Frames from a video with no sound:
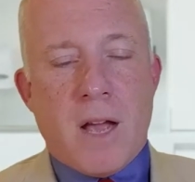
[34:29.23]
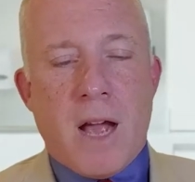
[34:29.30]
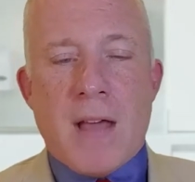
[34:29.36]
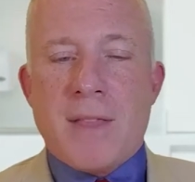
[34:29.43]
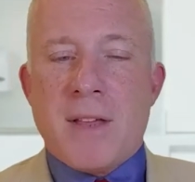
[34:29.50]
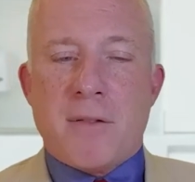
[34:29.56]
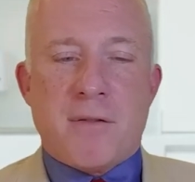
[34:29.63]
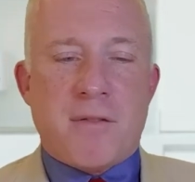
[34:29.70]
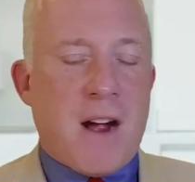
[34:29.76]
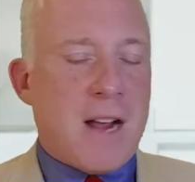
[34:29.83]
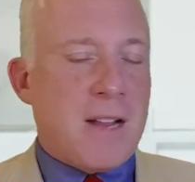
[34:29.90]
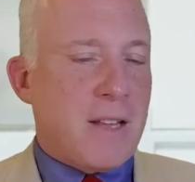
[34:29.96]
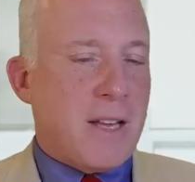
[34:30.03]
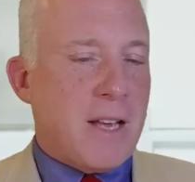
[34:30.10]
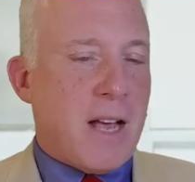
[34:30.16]
And then
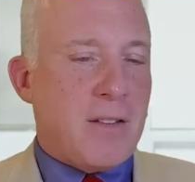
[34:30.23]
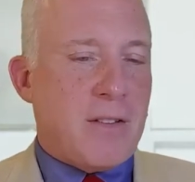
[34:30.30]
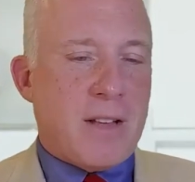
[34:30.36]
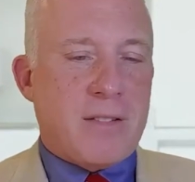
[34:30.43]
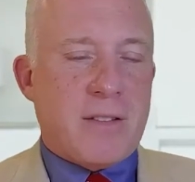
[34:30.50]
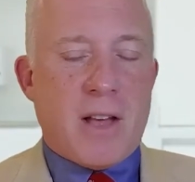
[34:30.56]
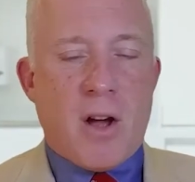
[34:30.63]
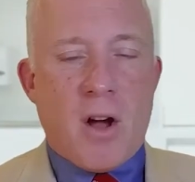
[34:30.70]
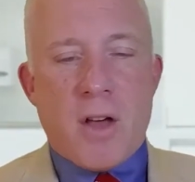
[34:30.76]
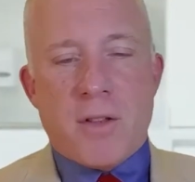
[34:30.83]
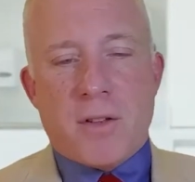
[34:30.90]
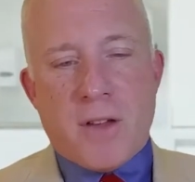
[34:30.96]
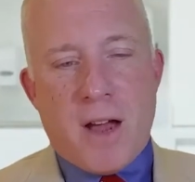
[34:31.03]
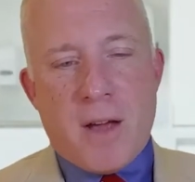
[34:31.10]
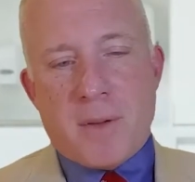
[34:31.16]
finally, as I say all the
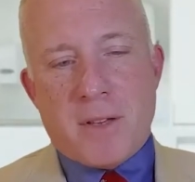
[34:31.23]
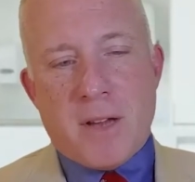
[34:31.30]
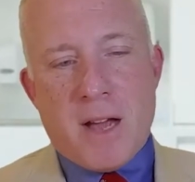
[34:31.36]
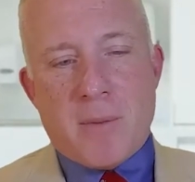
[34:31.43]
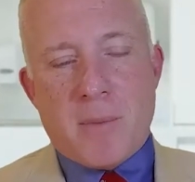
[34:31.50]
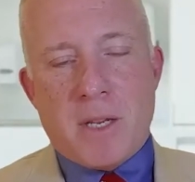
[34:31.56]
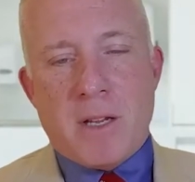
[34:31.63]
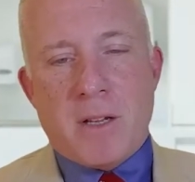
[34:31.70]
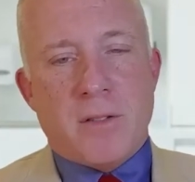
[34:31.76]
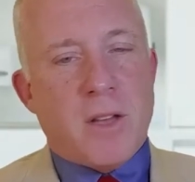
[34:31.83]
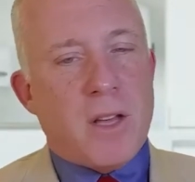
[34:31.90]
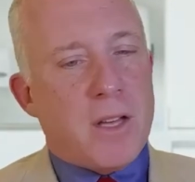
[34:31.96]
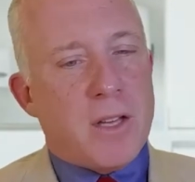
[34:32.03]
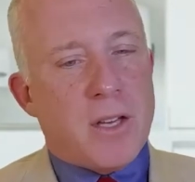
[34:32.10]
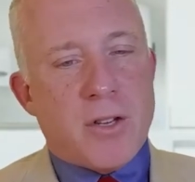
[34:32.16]
time in diabetes,
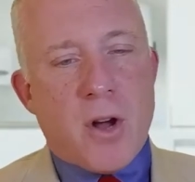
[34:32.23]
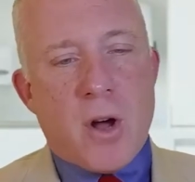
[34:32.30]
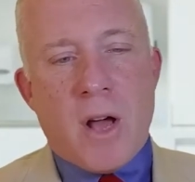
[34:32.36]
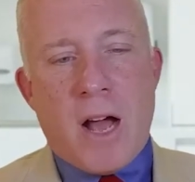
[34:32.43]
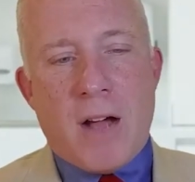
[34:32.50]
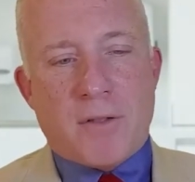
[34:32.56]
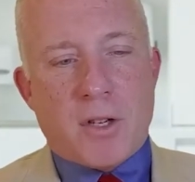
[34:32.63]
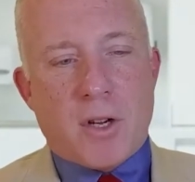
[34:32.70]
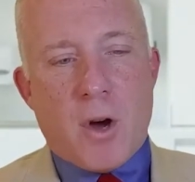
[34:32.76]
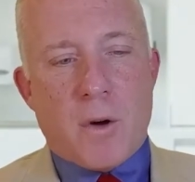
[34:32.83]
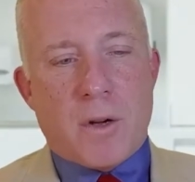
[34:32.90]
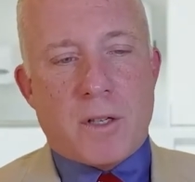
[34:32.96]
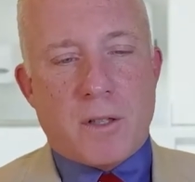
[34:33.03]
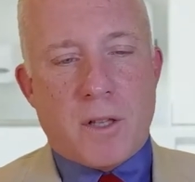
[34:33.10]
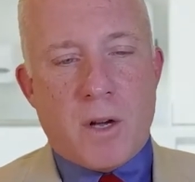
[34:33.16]
you don't have to go
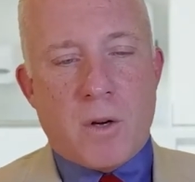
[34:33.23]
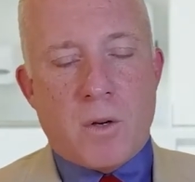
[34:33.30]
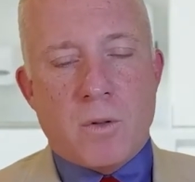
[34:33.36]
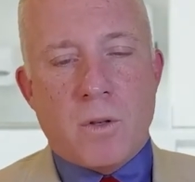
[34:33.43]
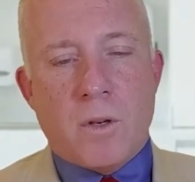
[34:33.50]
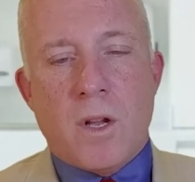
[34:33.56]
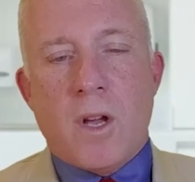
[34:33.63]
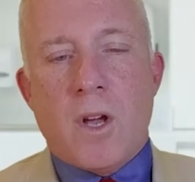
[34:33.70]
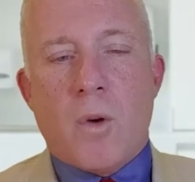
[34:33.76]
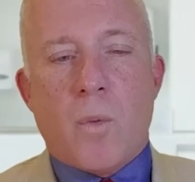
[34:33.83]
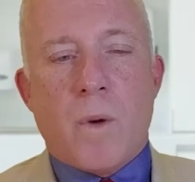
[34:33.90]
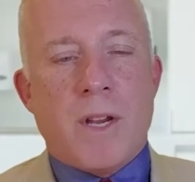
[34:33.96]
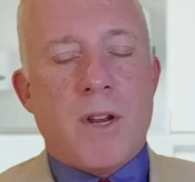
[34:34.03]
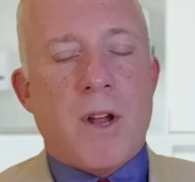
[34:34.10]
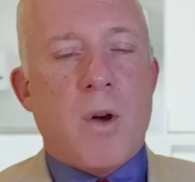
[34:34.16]
it alone.
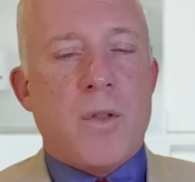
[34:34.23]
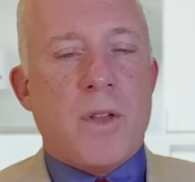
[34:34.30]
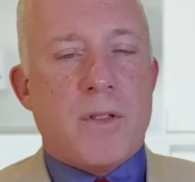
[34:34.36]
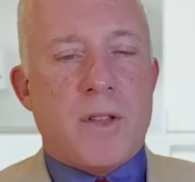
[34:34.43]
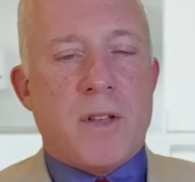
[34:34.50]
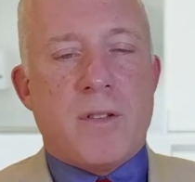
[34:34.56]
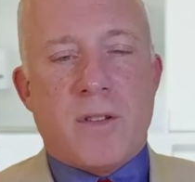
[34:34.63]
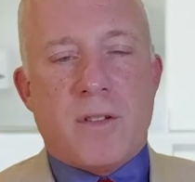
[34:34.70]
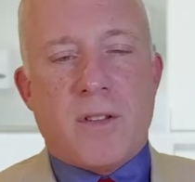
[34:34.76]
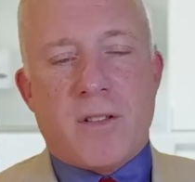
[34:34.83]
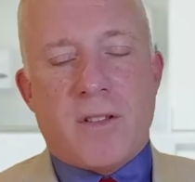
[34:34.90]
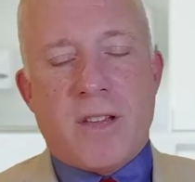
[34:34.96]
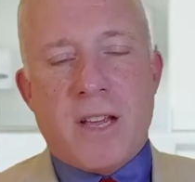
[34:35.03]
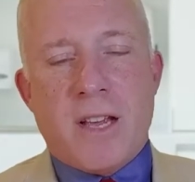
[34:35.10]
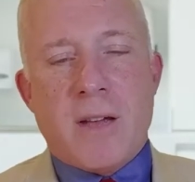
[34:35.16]
We know that this is a
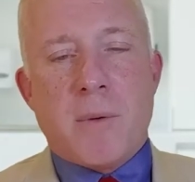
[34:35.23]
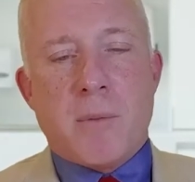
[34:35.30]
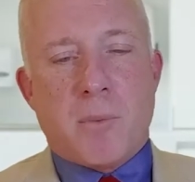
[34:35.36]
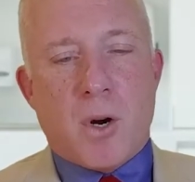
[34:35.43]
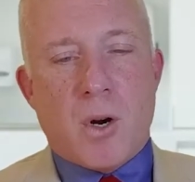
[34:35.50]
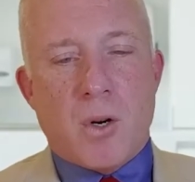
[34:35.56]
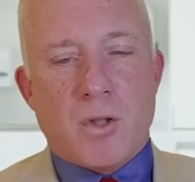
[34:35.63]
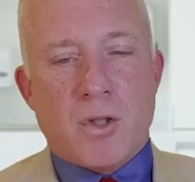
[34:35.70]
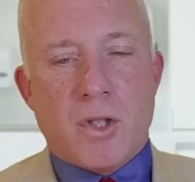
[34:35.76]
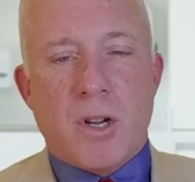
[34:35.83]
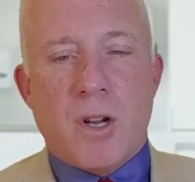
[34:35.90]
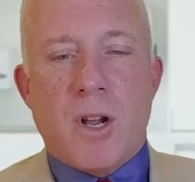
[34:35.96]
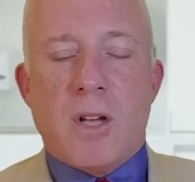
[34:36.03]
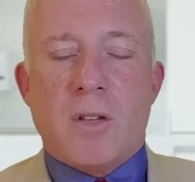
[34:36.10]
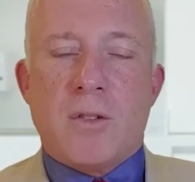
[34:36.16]
team approach,
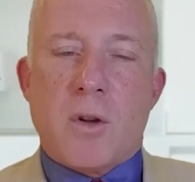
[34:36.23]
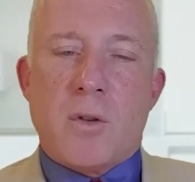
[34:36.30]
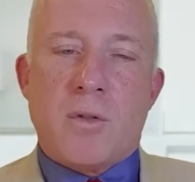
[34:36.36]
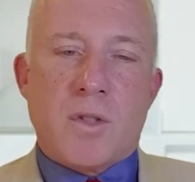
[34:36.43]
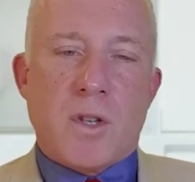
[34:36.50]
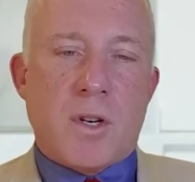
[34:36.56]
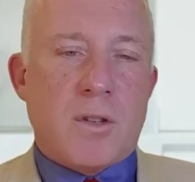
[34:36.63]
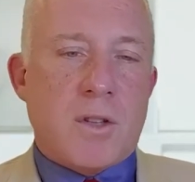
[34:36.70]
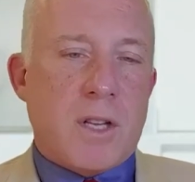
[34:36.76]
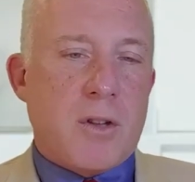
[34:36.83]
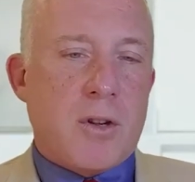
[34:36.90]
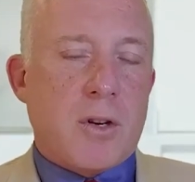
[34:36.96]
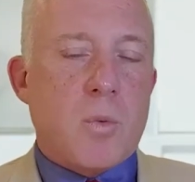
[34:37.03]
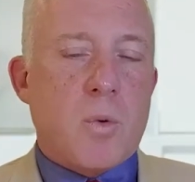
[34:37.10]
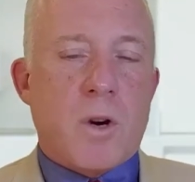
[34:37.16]
so certainly
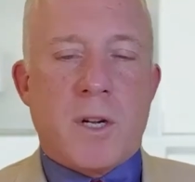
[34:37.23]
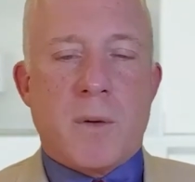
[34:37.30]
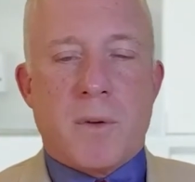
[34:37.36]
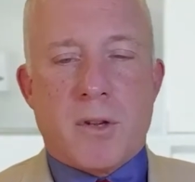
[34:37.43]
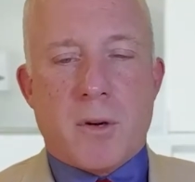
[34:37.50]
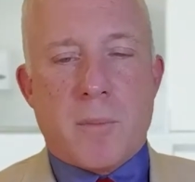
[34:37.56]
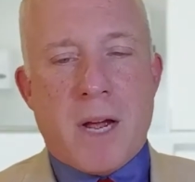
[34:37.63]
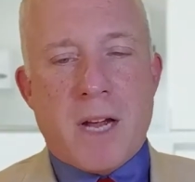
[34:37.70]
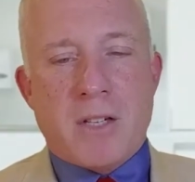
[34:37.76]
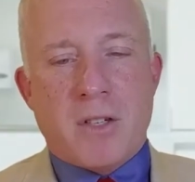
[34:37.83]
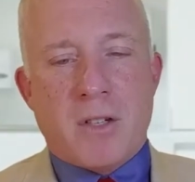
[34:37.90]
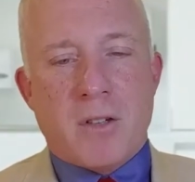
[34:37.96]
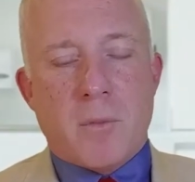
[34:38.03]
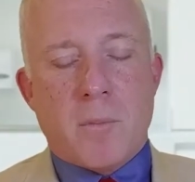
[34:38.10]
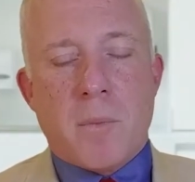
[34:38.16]
you're working with your
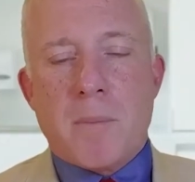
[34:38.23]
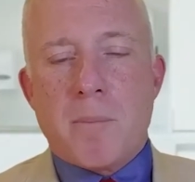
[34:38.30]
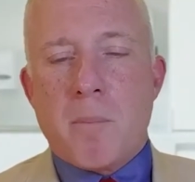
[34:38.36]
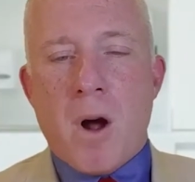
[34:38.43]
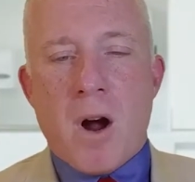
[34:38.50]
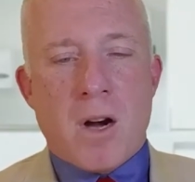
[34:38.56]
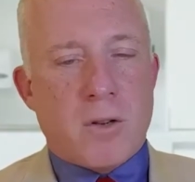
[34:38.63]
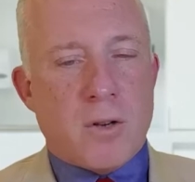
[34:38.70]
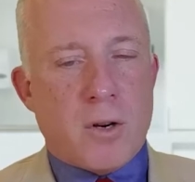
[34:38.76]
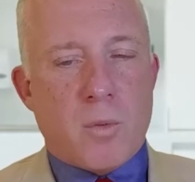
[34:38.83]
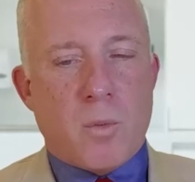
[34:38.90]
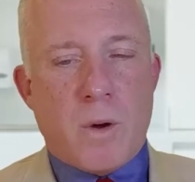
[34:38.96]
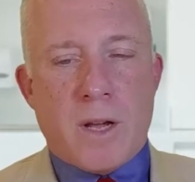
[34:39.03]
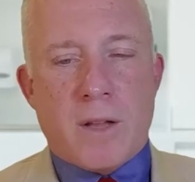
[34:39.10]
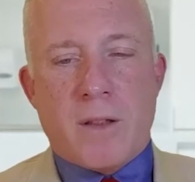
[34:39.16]
patients, but partner
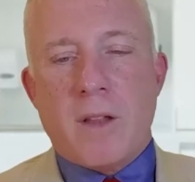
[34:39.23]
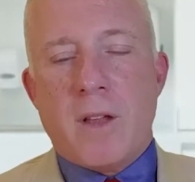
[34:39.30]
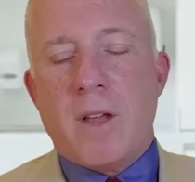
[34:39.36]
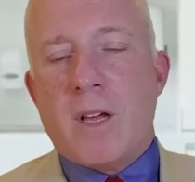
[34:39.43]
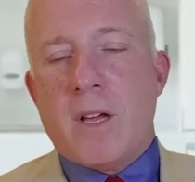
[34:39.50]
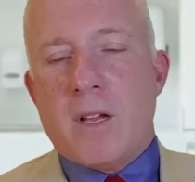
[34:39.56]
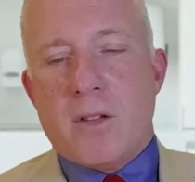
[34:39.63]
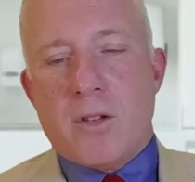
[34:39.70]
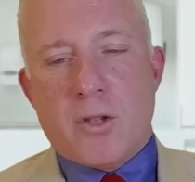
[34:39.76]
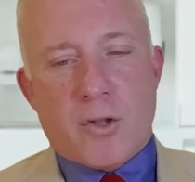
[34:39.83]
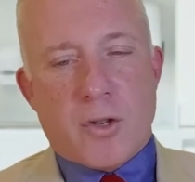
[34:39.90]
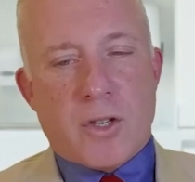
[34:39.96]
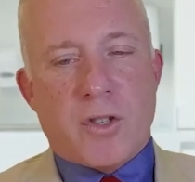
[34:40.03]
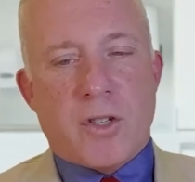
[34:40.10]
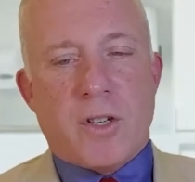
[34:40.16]
with
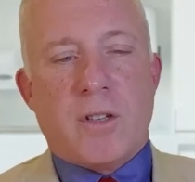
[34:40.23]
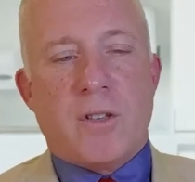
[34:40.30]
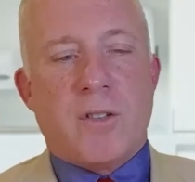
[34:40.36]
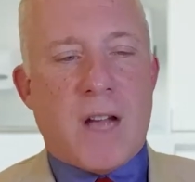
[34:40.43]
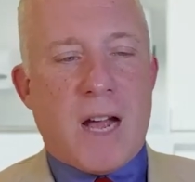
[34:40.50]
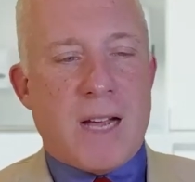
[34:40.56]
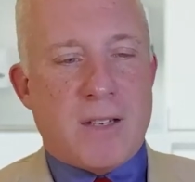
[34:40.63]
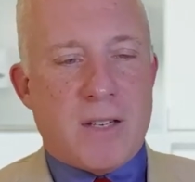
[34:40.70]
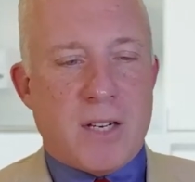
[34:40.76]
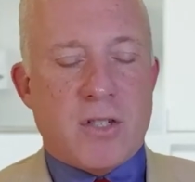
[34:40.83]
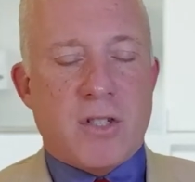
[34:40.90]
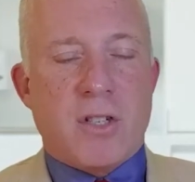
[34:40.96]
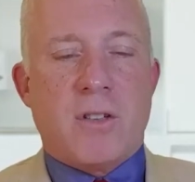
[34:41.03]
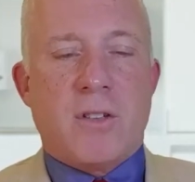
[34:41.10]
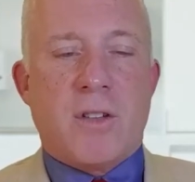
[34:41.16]
nutritionists,
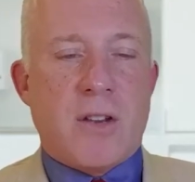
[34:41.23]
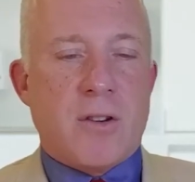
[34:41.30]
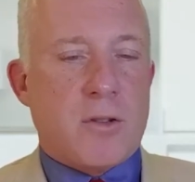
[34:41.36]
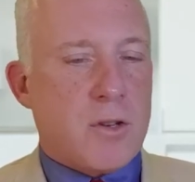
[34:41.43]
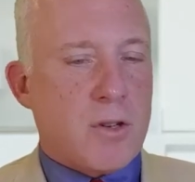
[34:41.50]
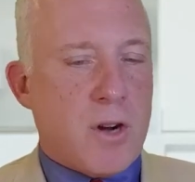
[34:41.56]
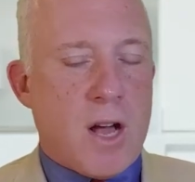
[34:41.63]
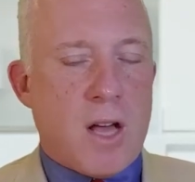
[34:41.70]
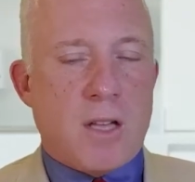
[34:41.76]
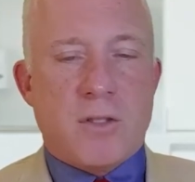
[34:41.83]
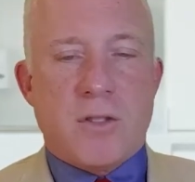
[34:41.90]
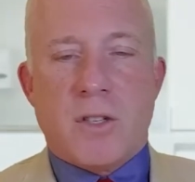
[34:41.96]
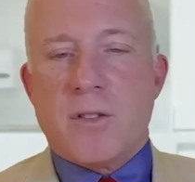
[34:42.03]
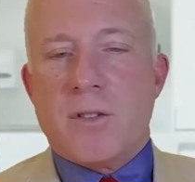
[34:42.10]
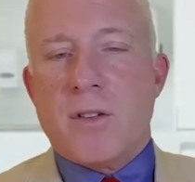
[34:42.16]
dietitians,
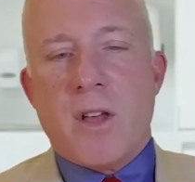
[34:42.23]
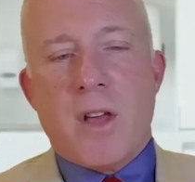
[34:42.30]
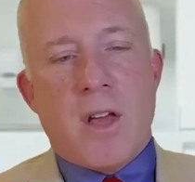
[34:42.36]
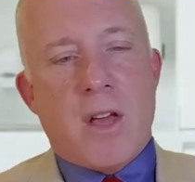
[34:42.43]
endocrinologists,